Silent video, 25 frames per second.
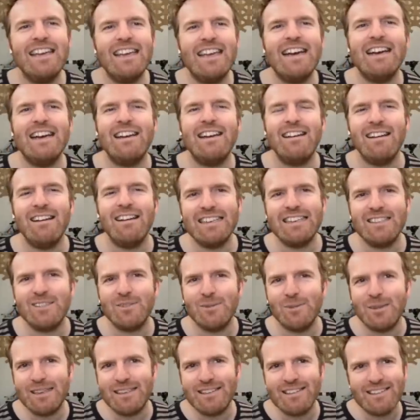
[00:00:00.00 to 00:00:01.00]
Yeah, light
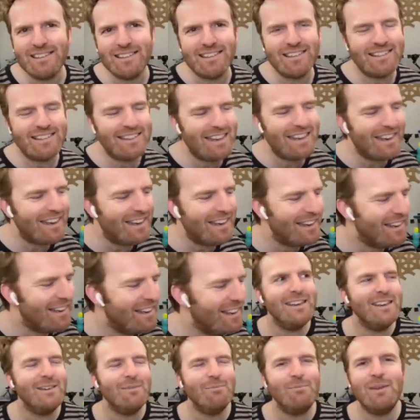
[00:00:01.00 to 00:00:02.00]
tweezers. Yeah,
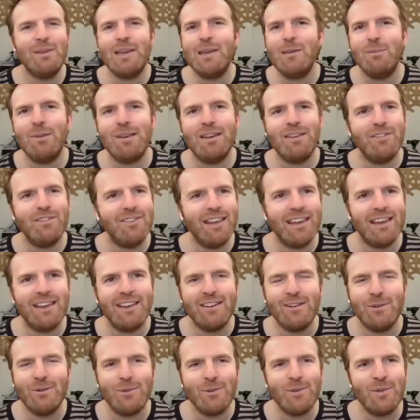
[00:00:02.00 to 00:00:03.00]
maybe if they
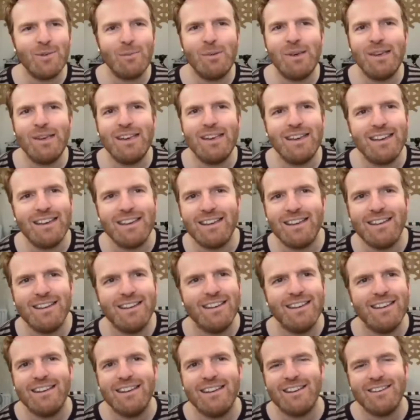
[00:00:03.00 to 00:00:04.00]
could all speak
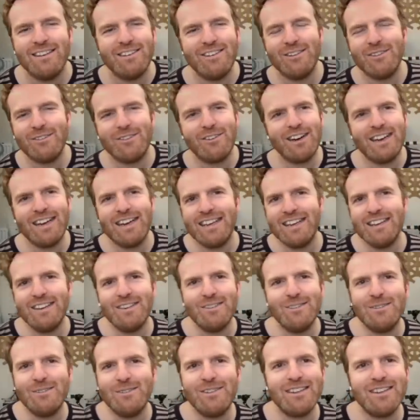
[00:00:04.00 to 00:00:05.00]
Ukrainian
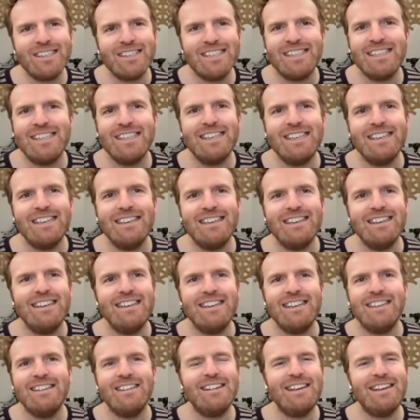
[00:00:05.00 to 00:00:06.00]
or Russian,
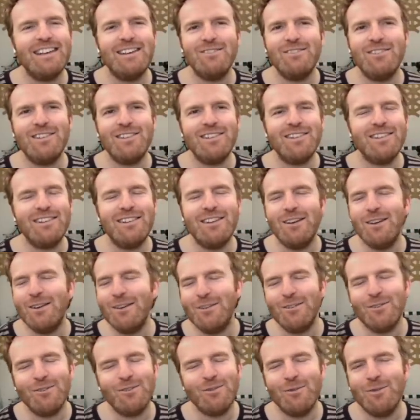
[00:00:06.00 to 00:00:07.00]
they'd have just
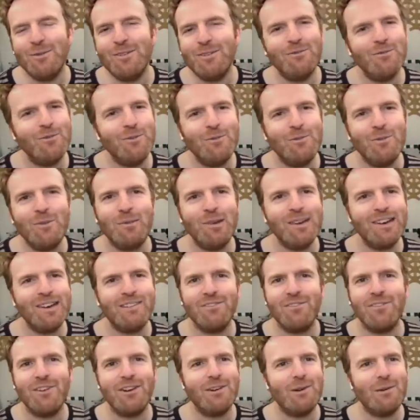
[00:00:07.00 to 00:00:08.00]
known from the
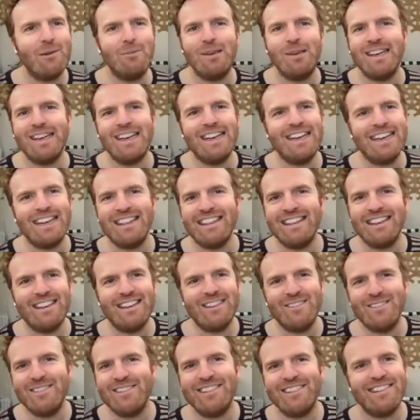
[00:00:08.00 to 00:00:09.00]
very beginning that
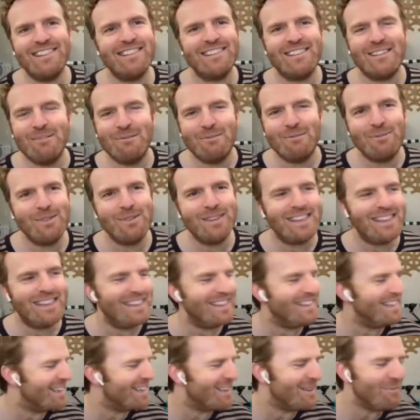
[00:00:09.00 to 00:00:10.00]
it was just a
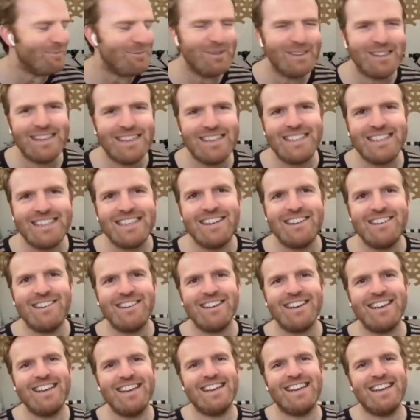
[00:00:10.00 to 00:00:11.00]
complete
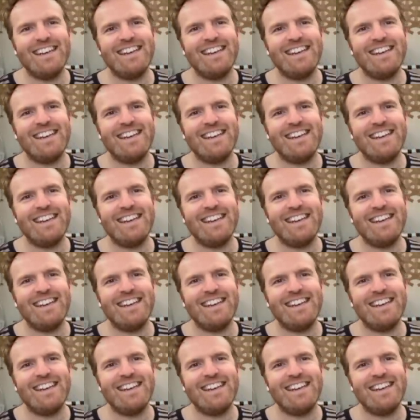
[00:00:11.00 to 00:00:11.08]
joke.